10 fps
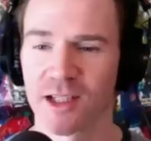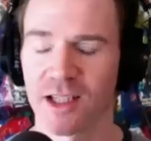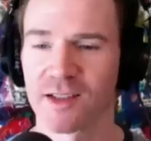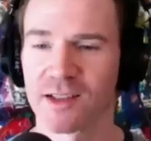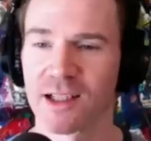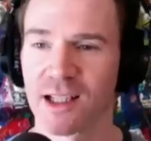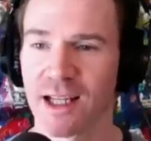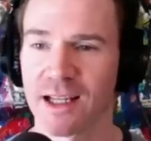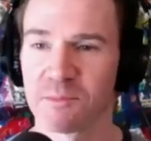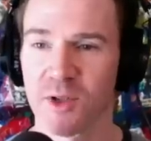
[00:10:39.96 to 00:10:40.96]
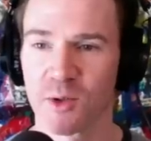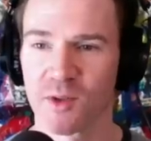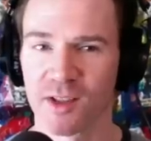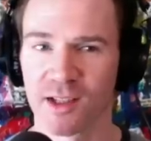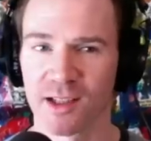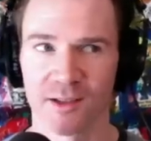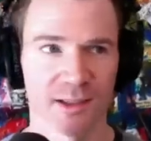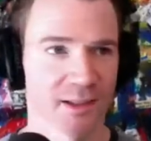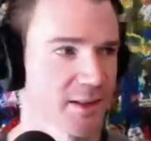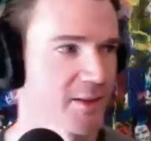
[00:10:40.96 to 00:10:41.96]
He's a little like Medusa. He can
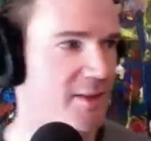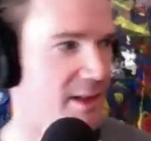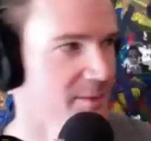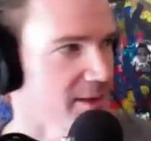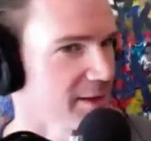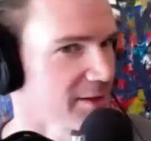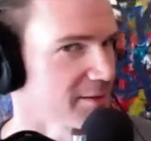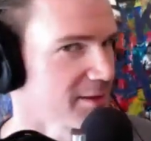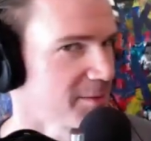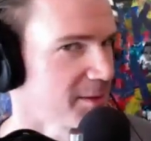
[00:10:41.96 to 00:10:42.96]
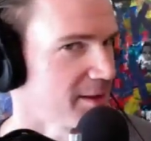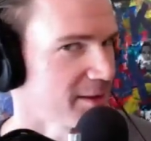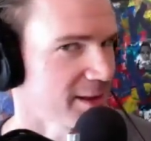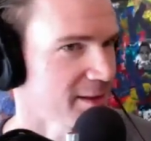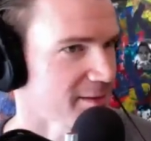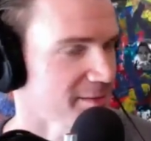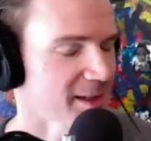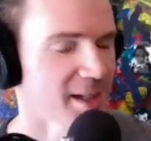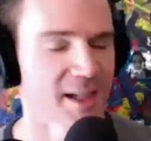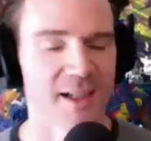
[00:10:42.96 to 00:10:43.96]
only look sideways. Am I over there?
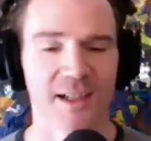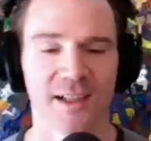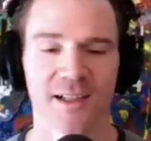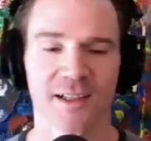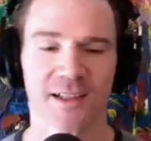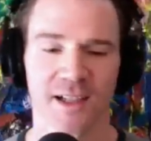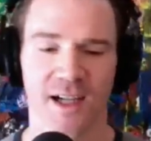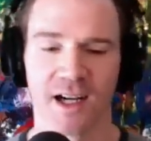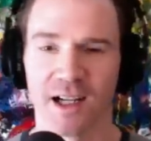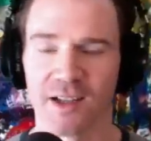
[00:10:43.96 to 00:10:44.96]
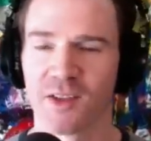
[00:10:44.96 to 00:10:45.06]
All right.